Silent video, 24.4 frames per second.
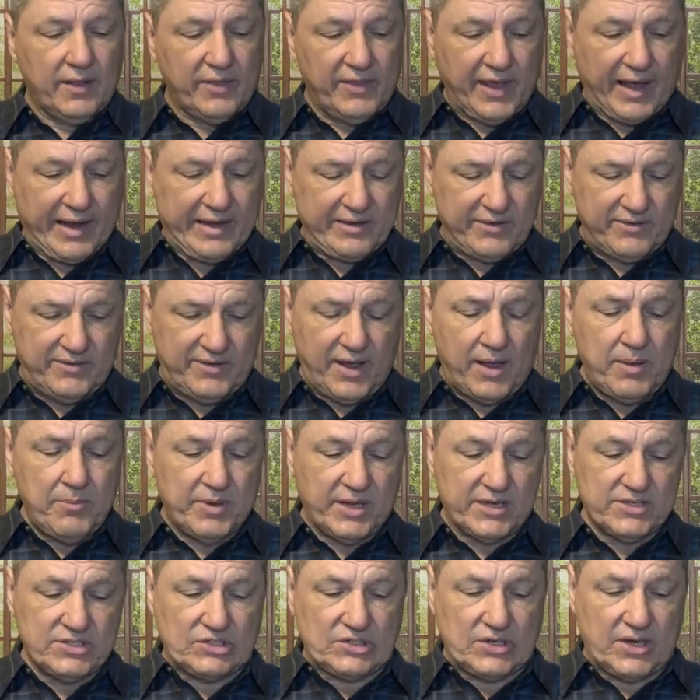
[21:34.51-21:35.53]
that
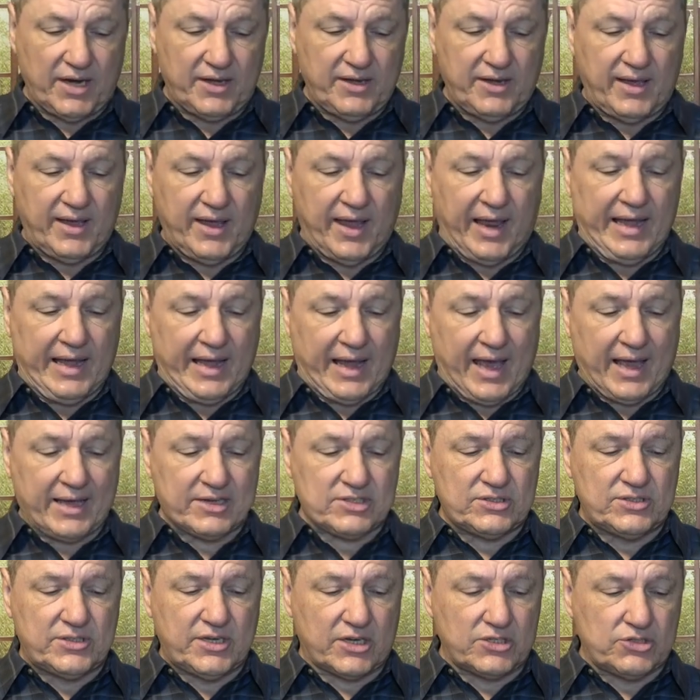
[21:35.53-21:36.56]
demons can gain
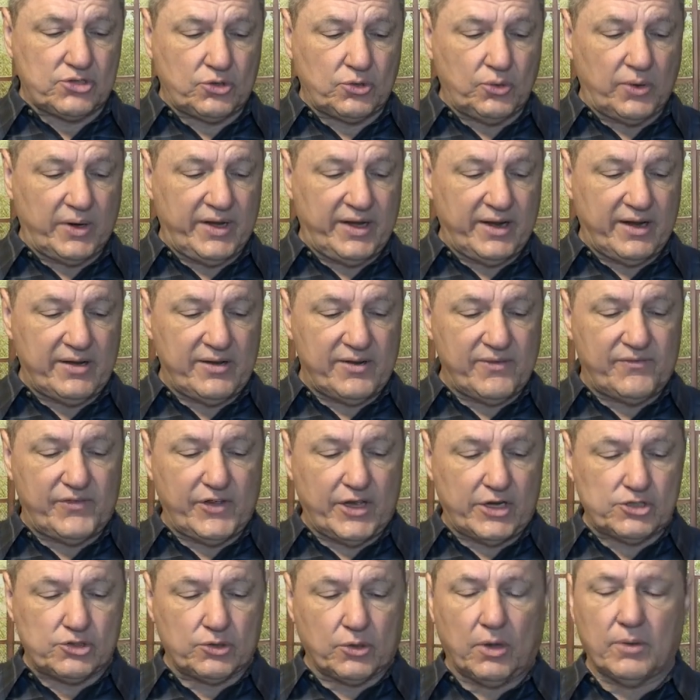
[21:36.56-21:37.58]
access to an
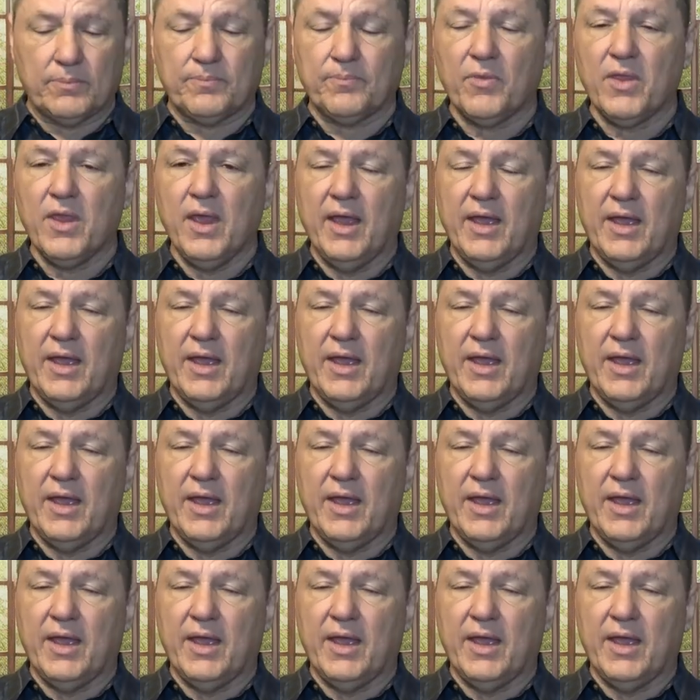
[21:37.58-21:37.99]
individual